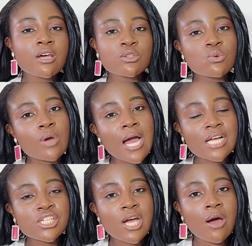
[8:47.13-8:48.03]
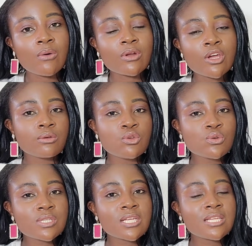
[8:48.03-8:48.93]
to cash out
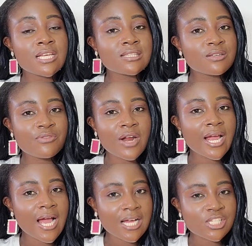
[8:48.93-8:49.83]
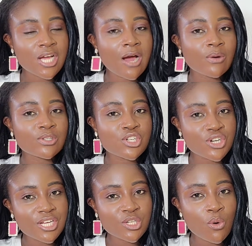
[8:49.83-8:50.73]
using the different cash out
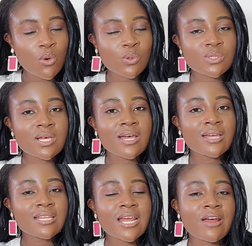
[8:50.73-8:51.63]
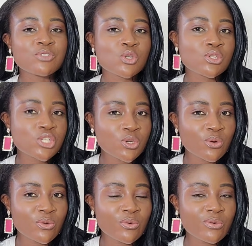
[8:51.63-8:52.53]
thresholds that I've just
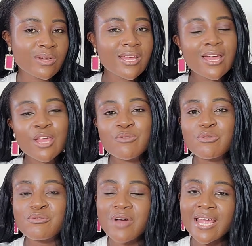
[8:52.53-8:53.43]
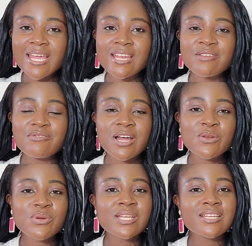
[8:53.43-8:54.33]
shown you. If you find any
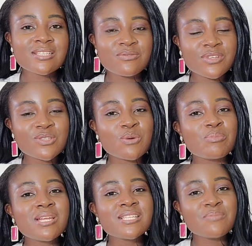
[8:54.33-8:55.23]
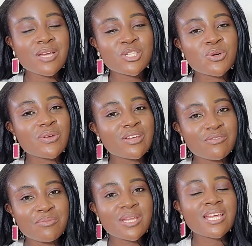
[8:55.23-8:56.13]
value in this video, please make sure you
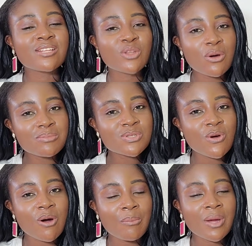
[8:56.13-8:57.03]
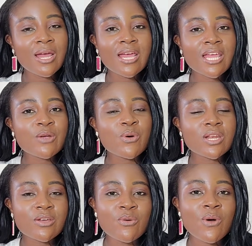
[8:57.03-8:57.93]
give me a thumbs up.
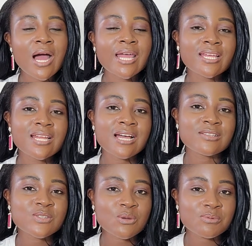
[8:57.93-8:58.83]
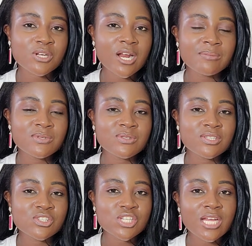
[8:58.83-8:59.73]
Equally, go ahead and subscribe to
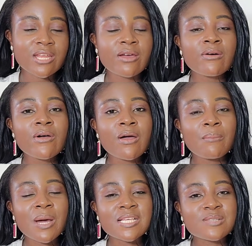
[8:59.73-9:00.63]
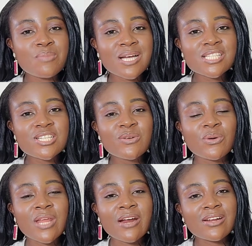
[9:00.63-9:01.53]
this channel by smashing on
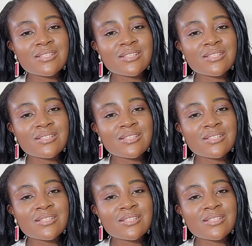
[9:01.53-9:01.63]
that red